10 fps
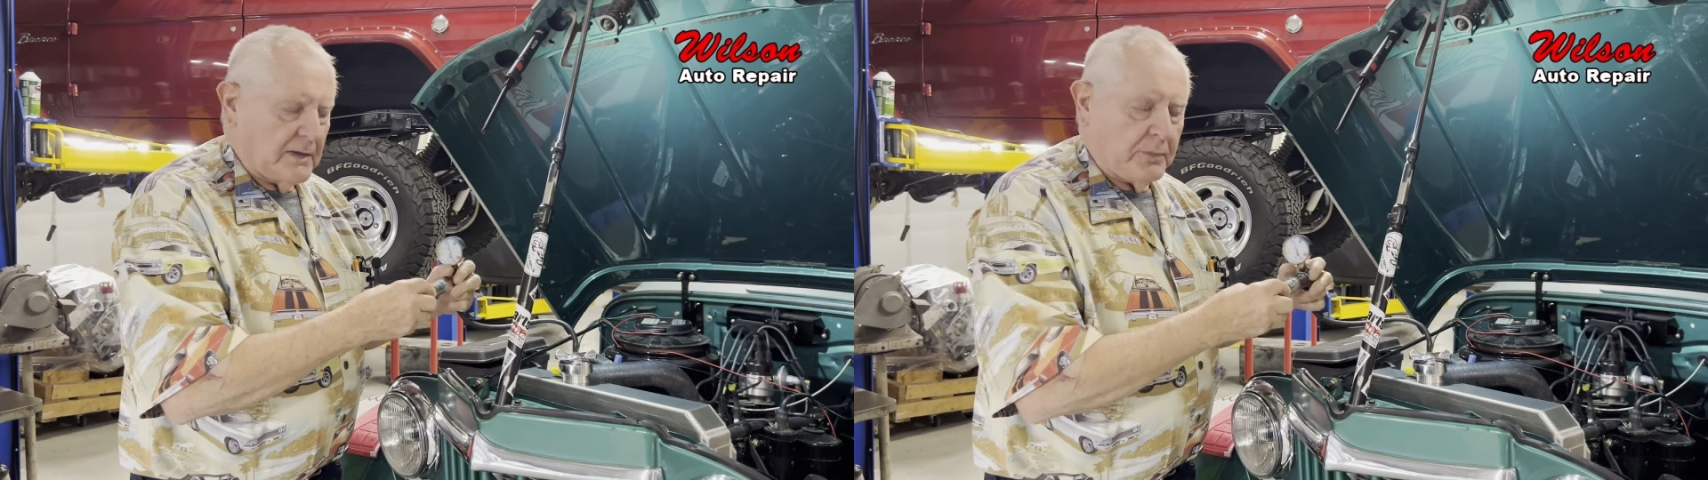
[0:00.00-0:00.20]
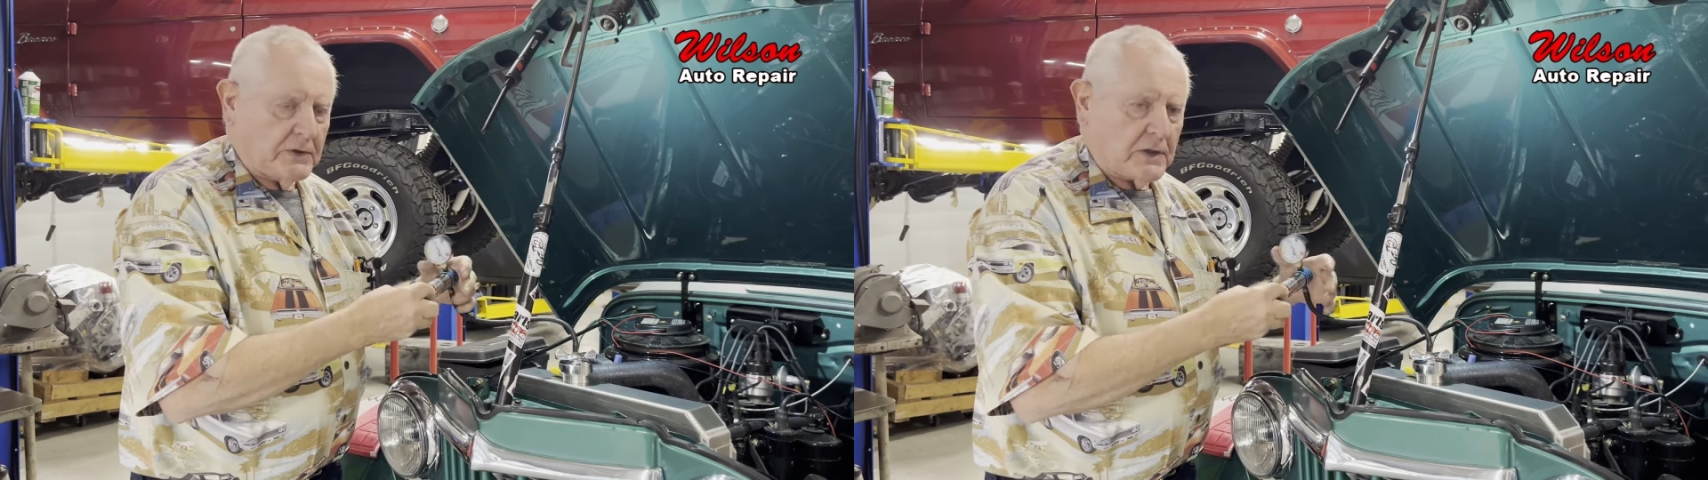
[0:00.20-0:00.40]

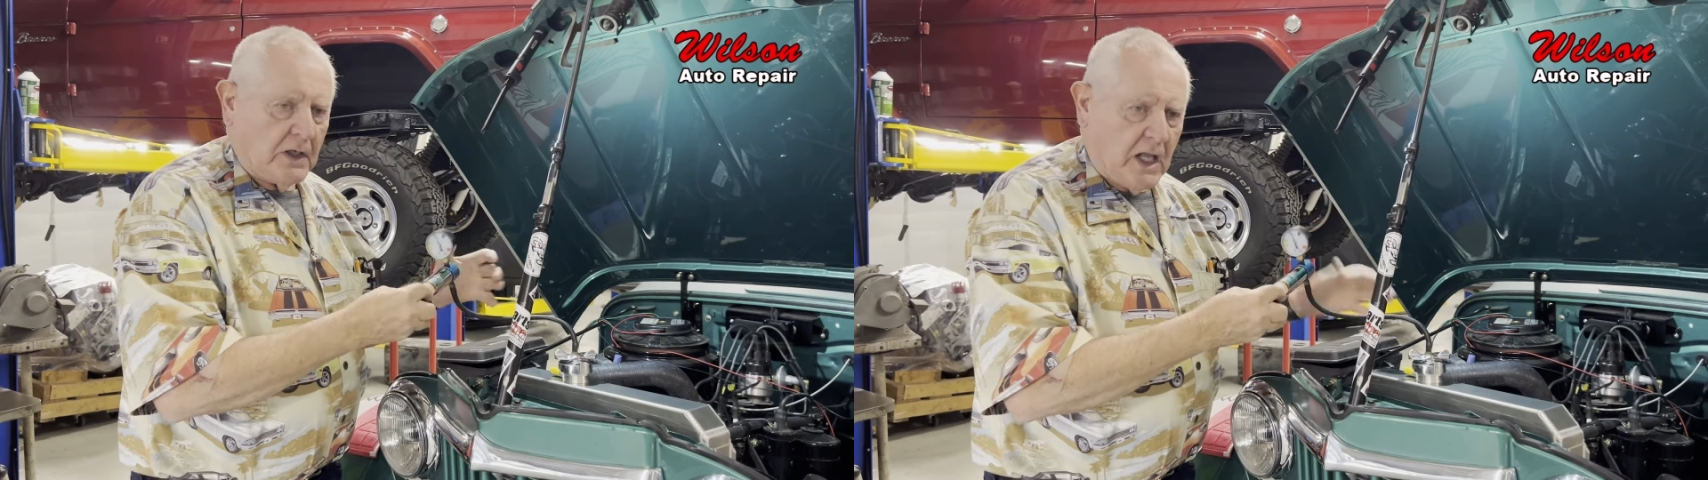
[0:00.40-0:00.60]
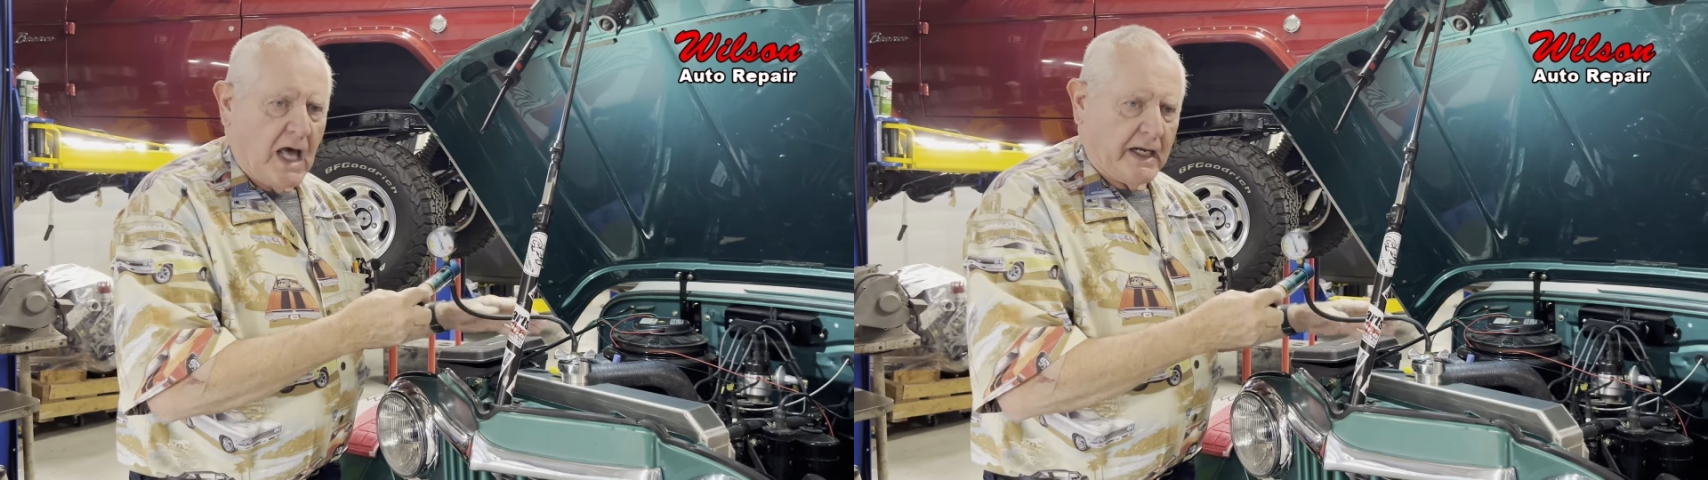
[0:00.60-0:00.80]
puts a
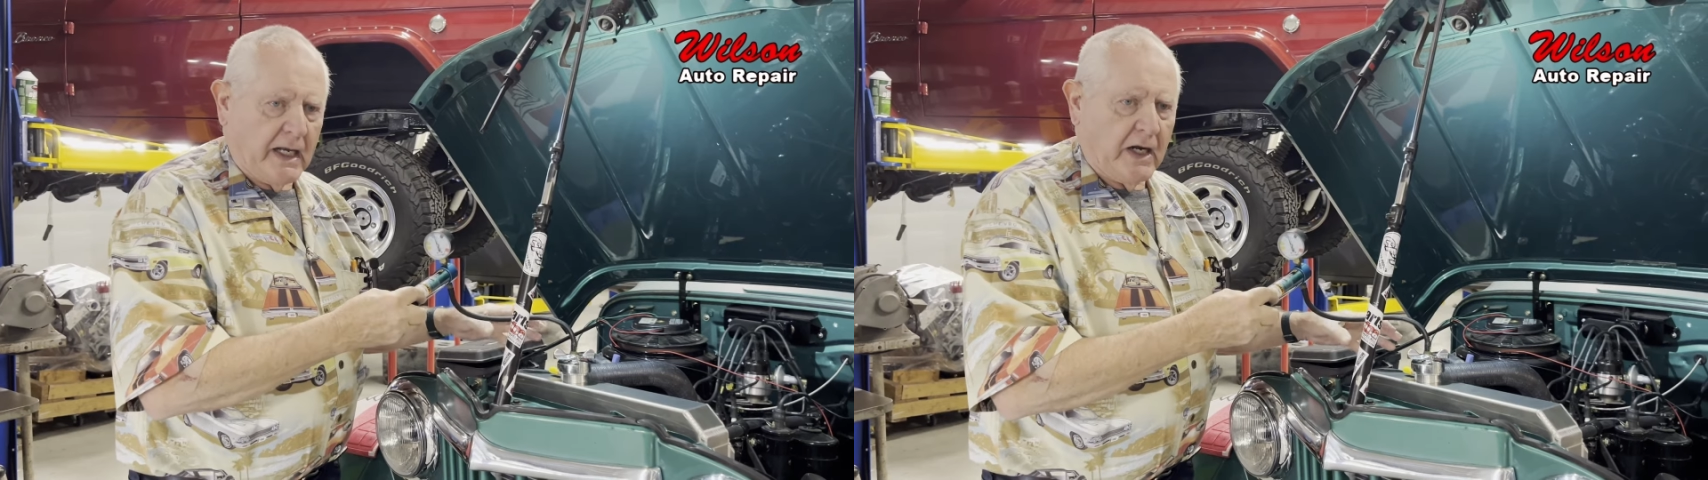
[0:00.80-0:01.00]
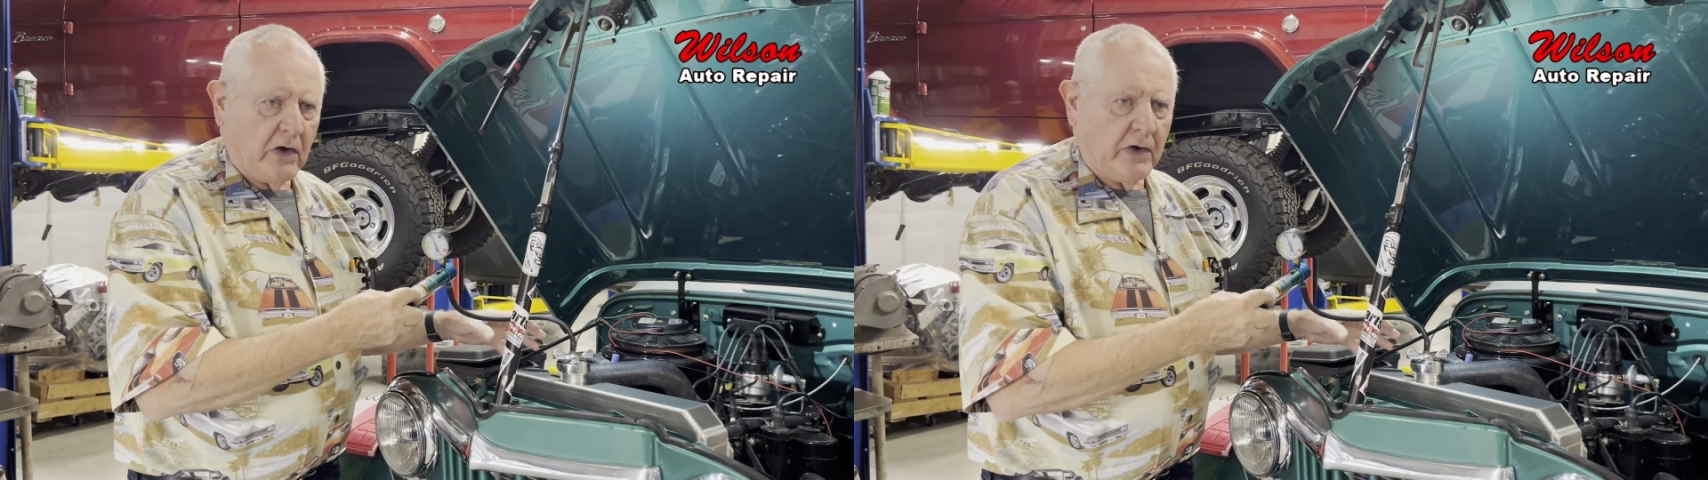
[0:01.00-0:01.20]
lot of
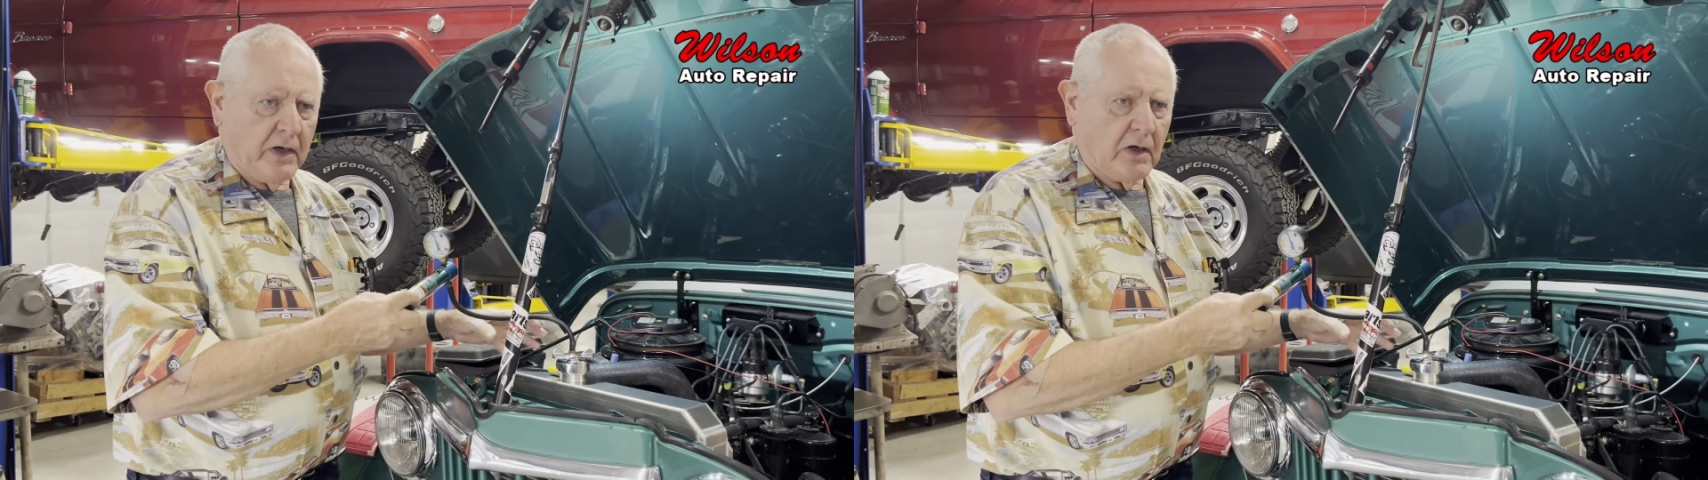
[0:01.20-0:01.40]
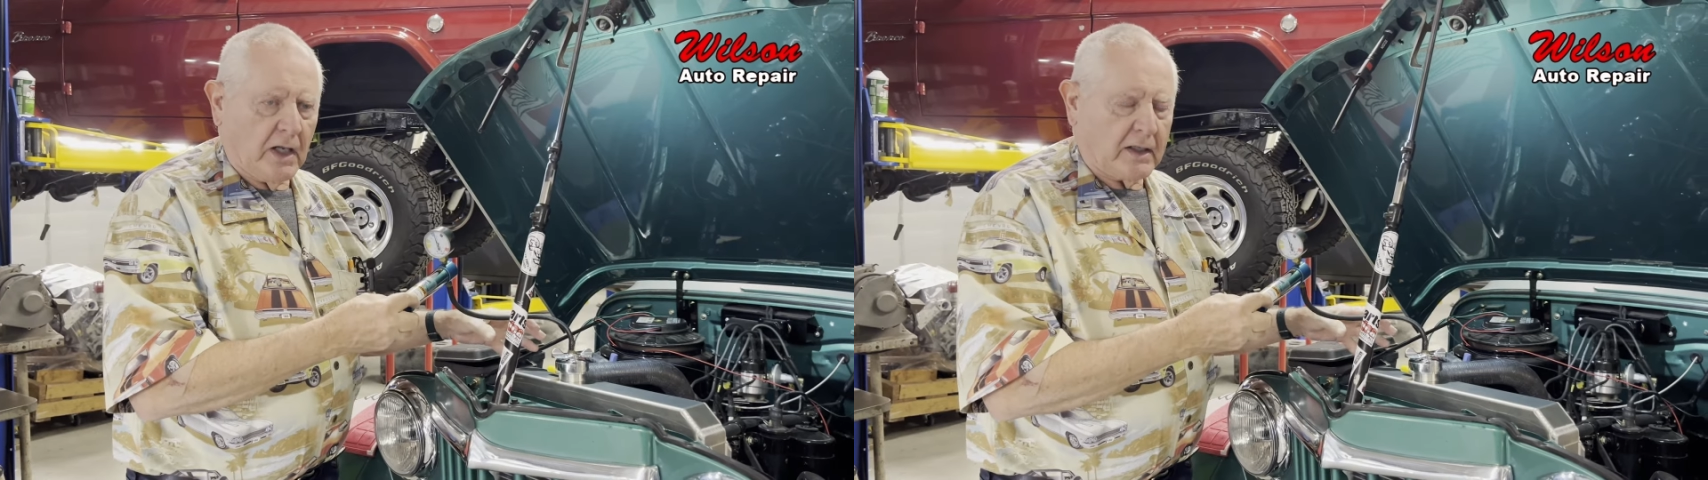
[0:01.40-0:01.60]
air in
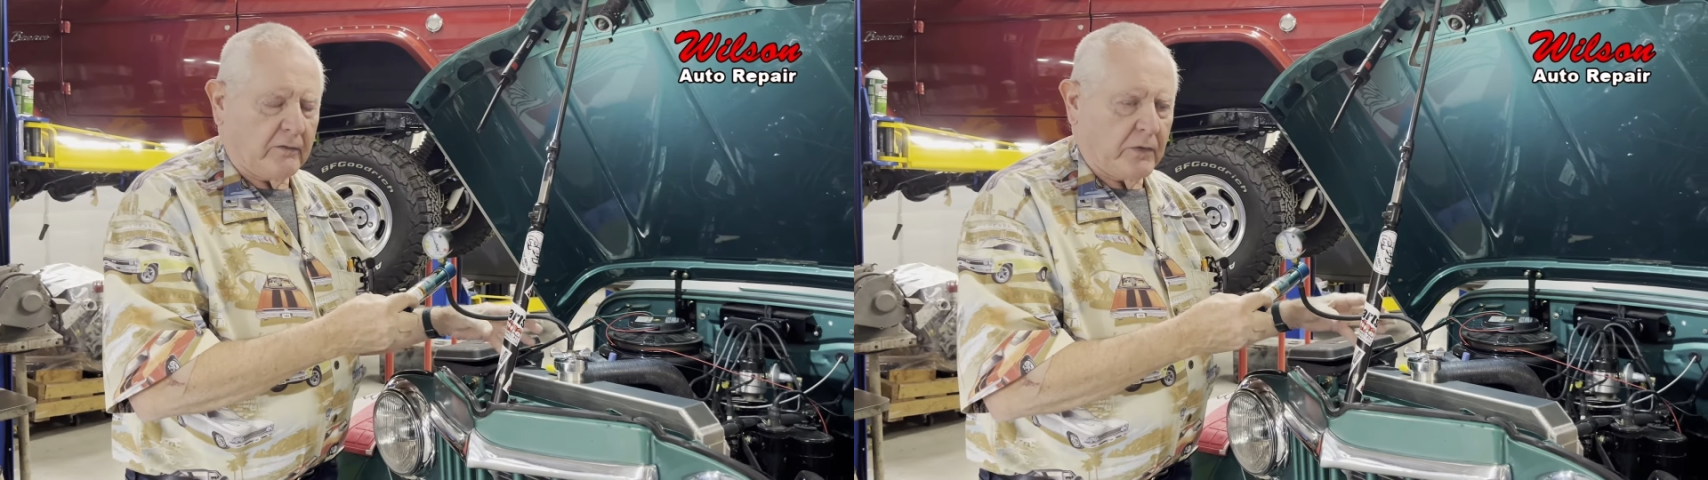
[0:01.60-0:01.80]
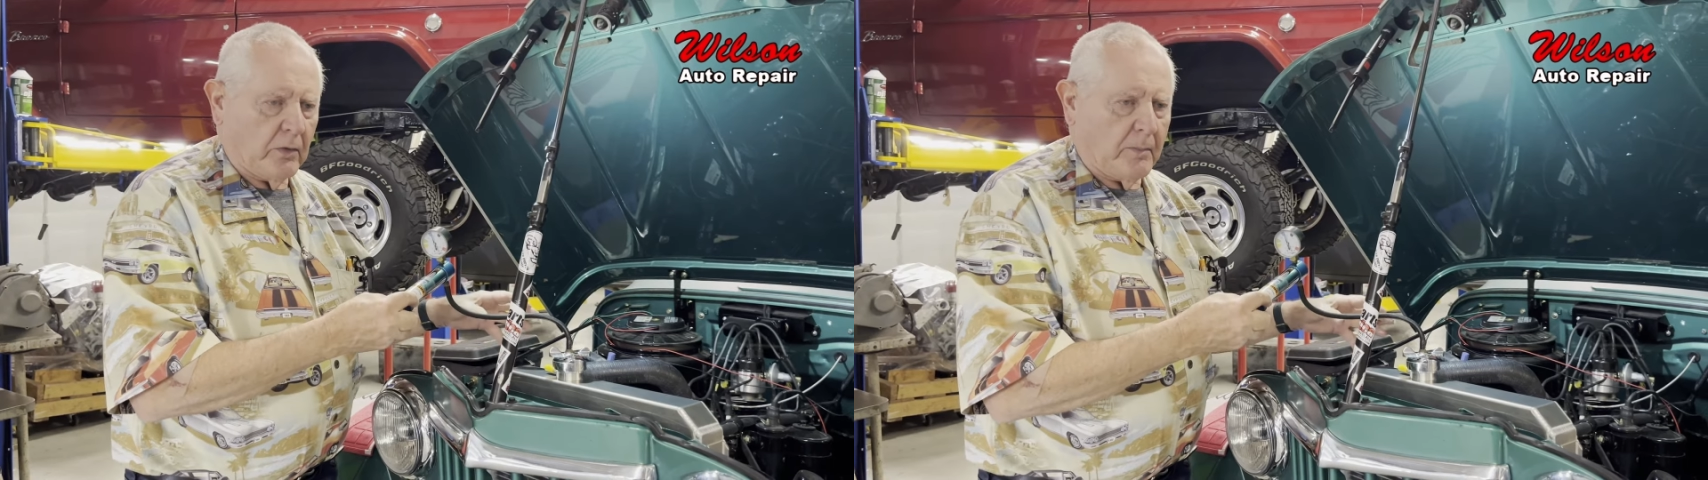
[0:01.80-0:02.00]
here, like
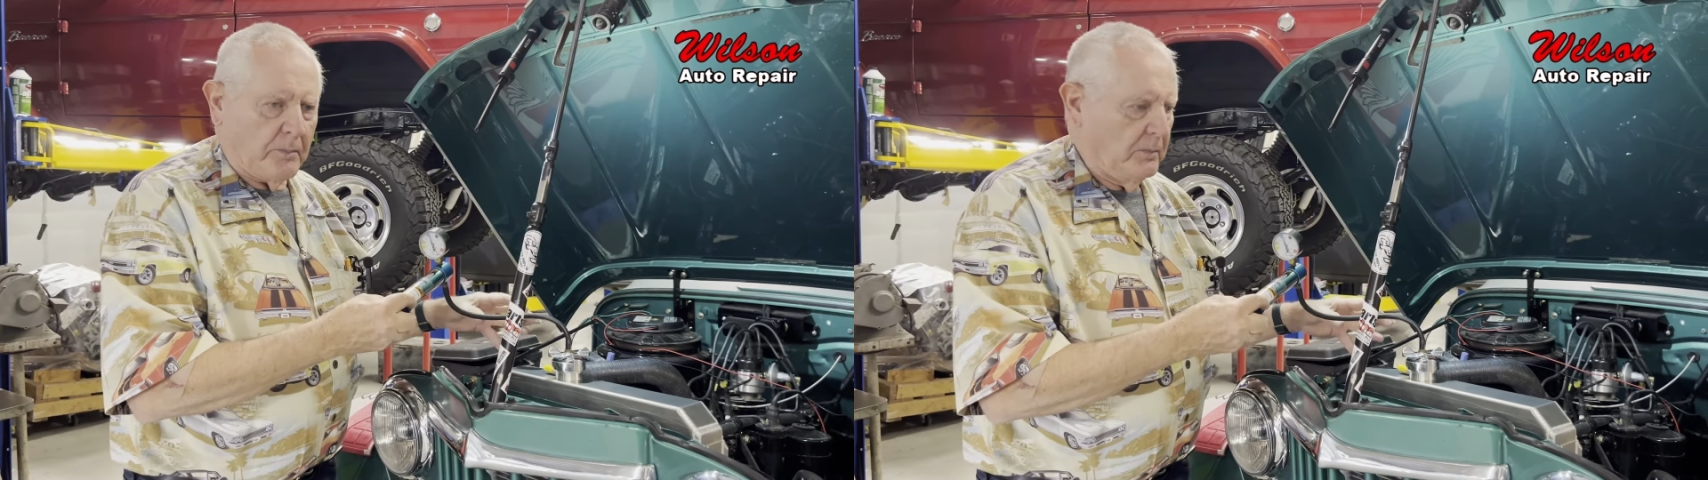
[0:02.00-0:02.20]
if you're